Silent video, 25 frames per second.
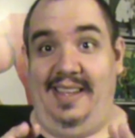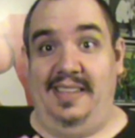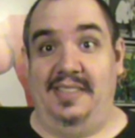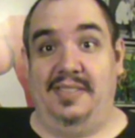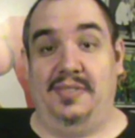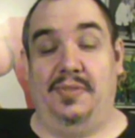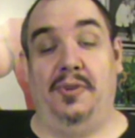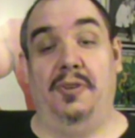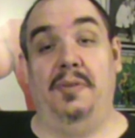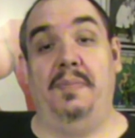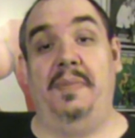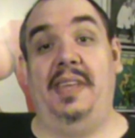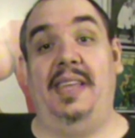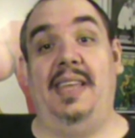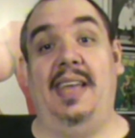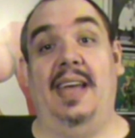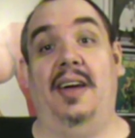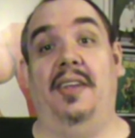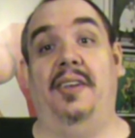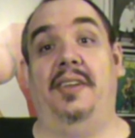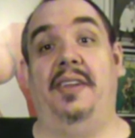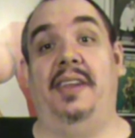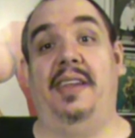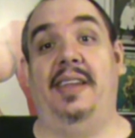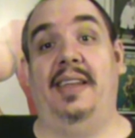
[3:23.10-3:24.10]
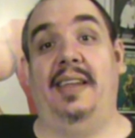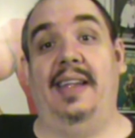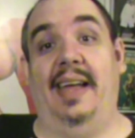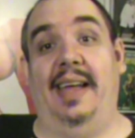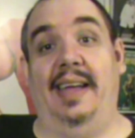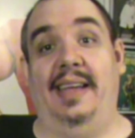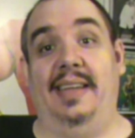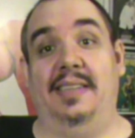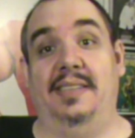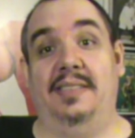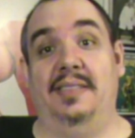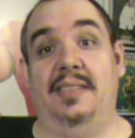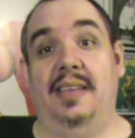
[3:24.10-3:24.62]
is going to be counted
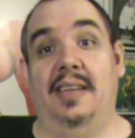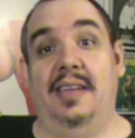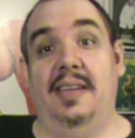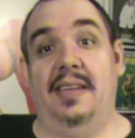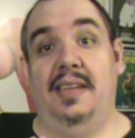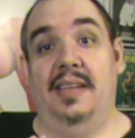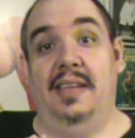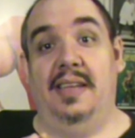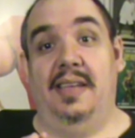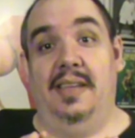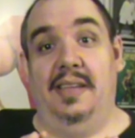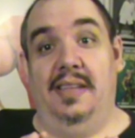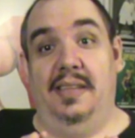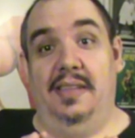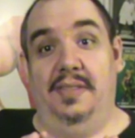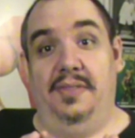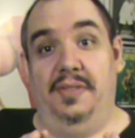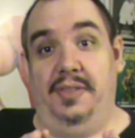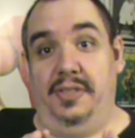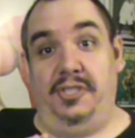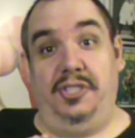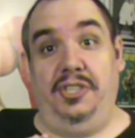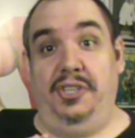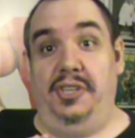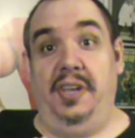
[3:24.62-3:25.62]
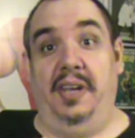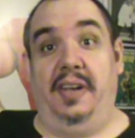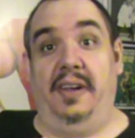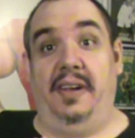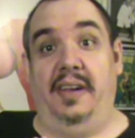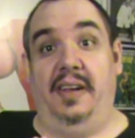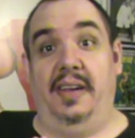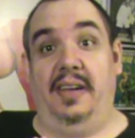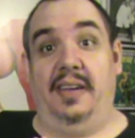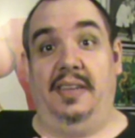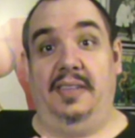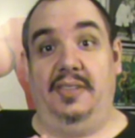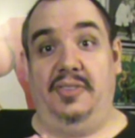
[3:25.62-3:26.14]
as the
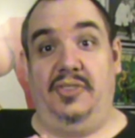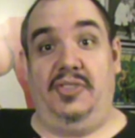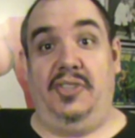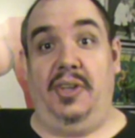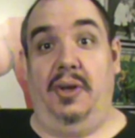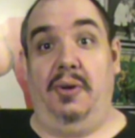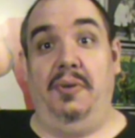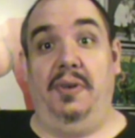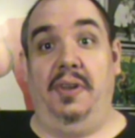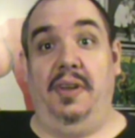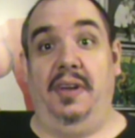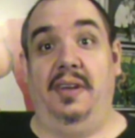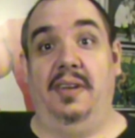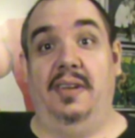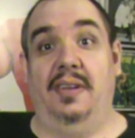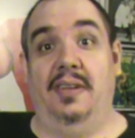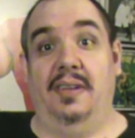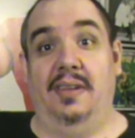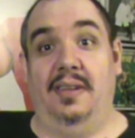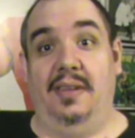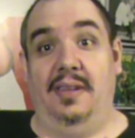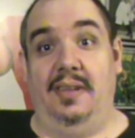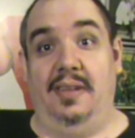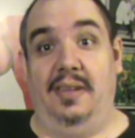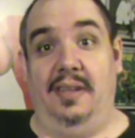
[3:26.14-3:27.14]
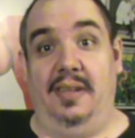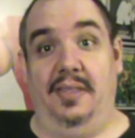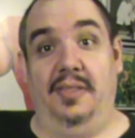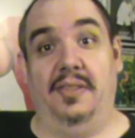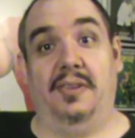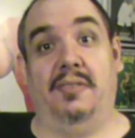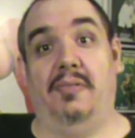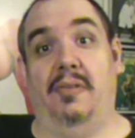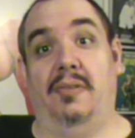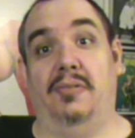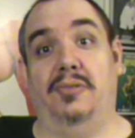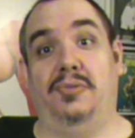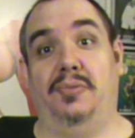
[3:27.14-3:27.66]
generic soda in the
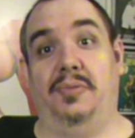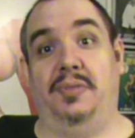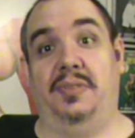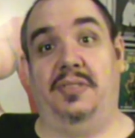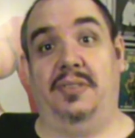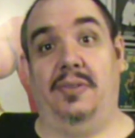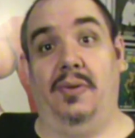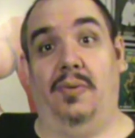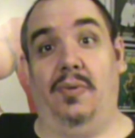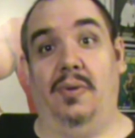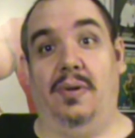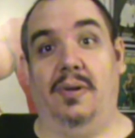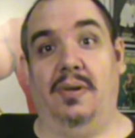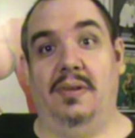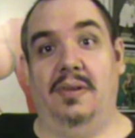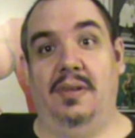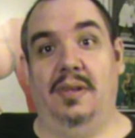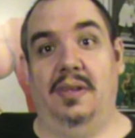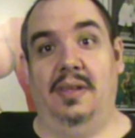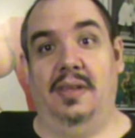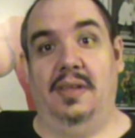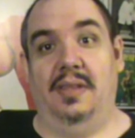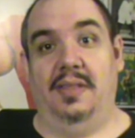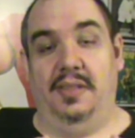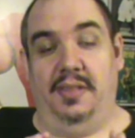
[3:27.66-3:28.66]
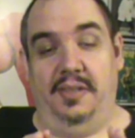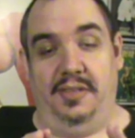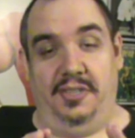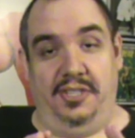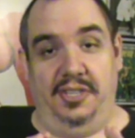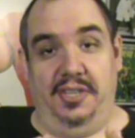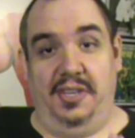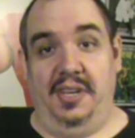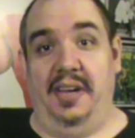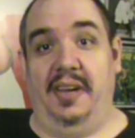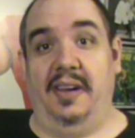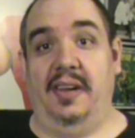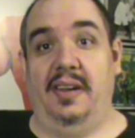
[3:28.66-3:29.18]
grocery store, the
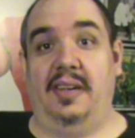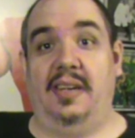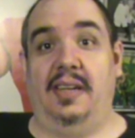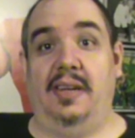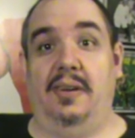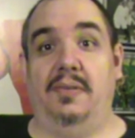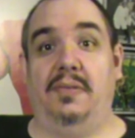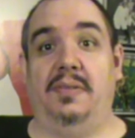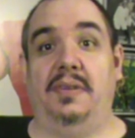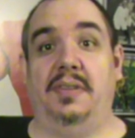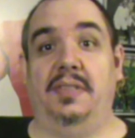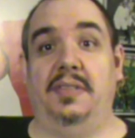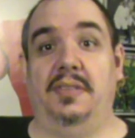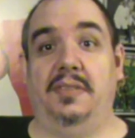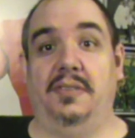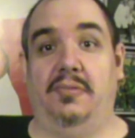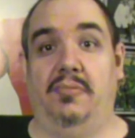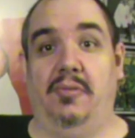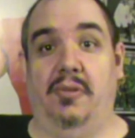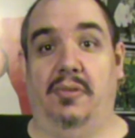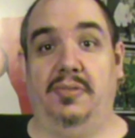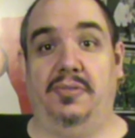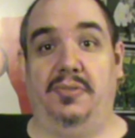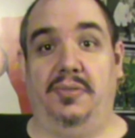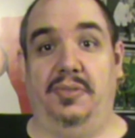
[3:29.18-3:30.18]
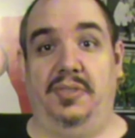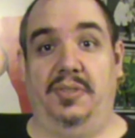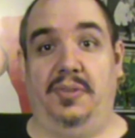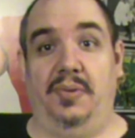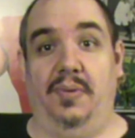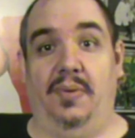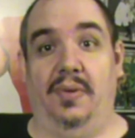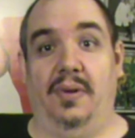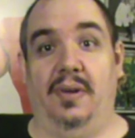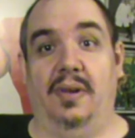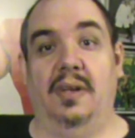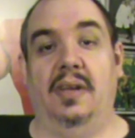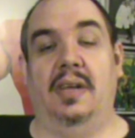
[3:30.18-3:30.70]
generic Coke in the grocery
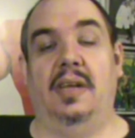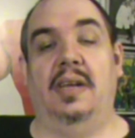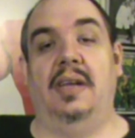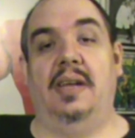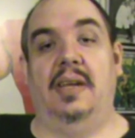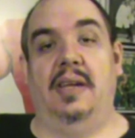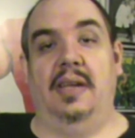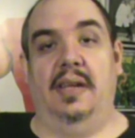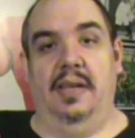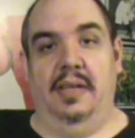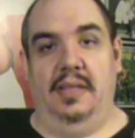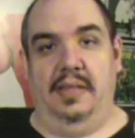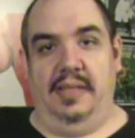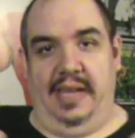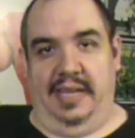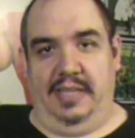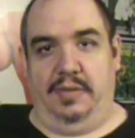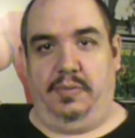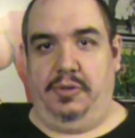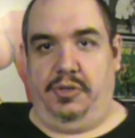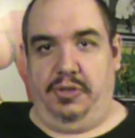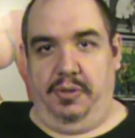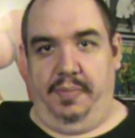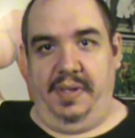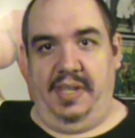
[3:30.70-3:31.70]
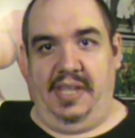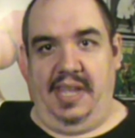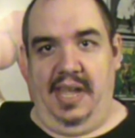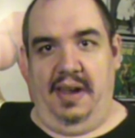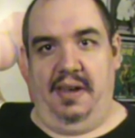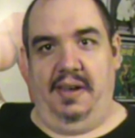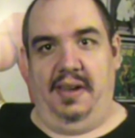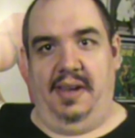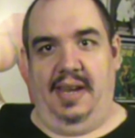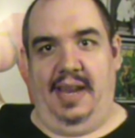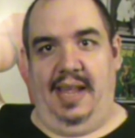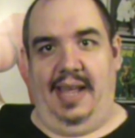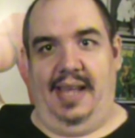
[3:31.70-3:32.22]
store. That's what you'll be
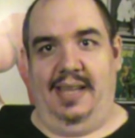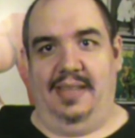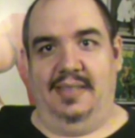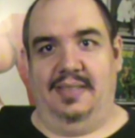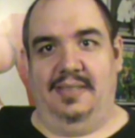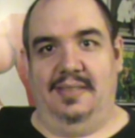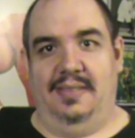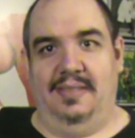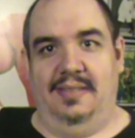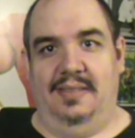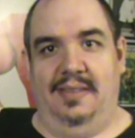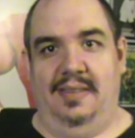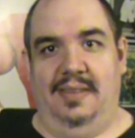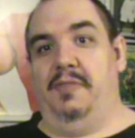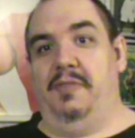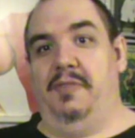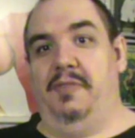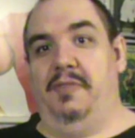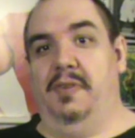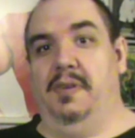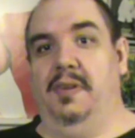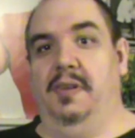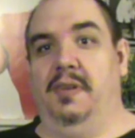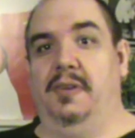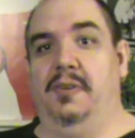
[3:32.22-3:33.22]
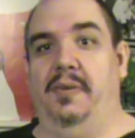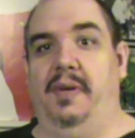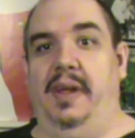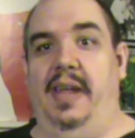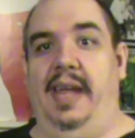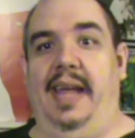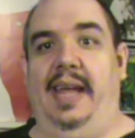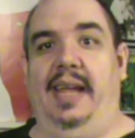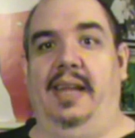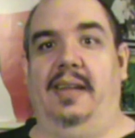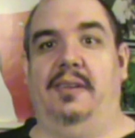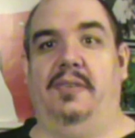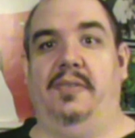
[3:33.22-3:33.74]
counted as. If you're going to
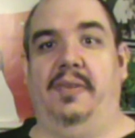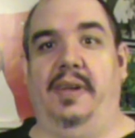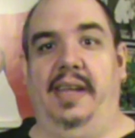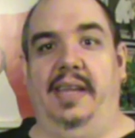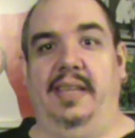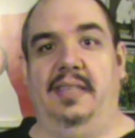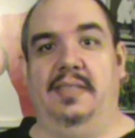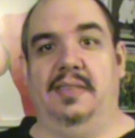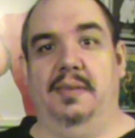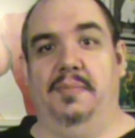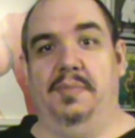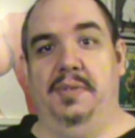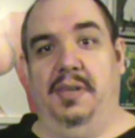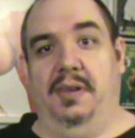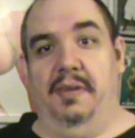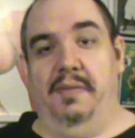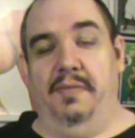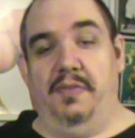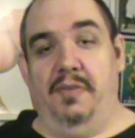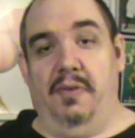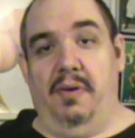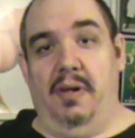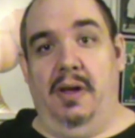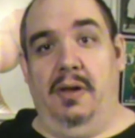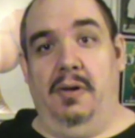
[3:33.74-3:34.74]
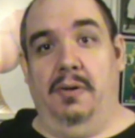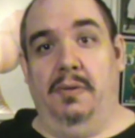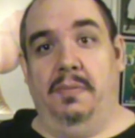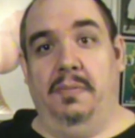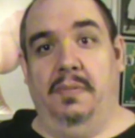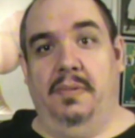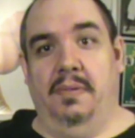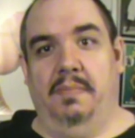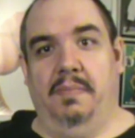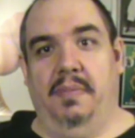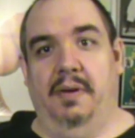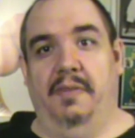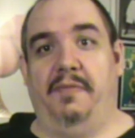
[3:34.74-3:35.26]
create, create something of your own,
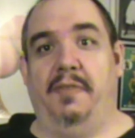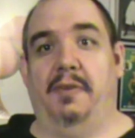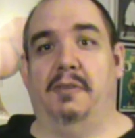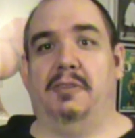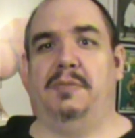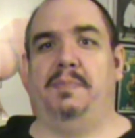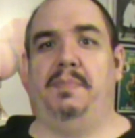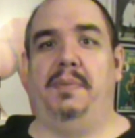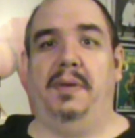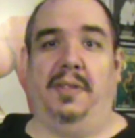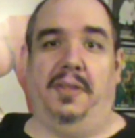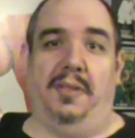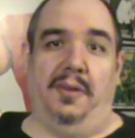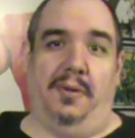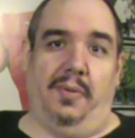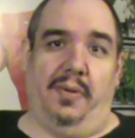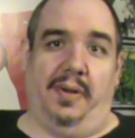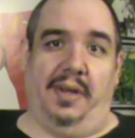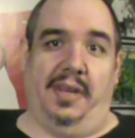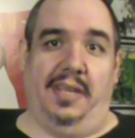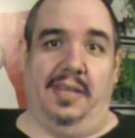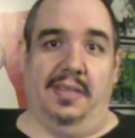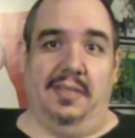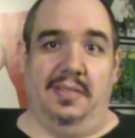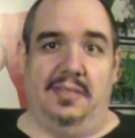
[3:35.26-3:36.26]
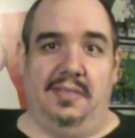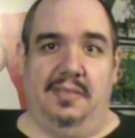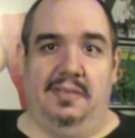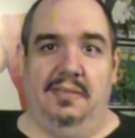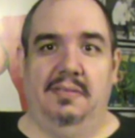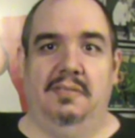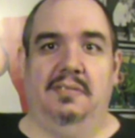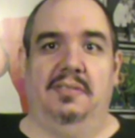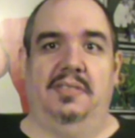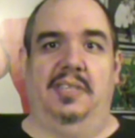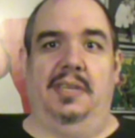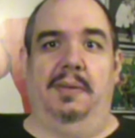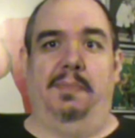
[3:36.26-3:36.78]
but first build an audience.
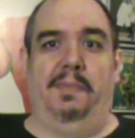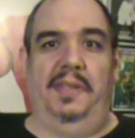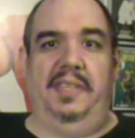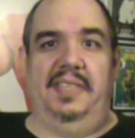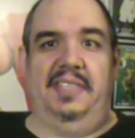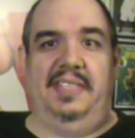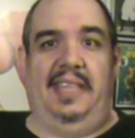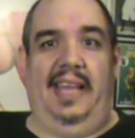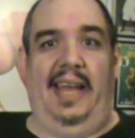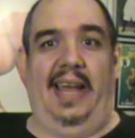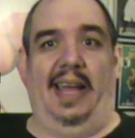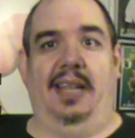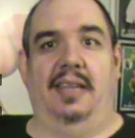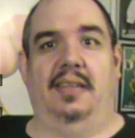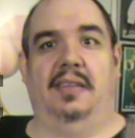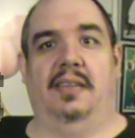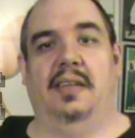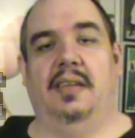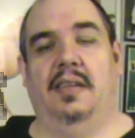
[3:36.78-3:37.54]
Simple as that.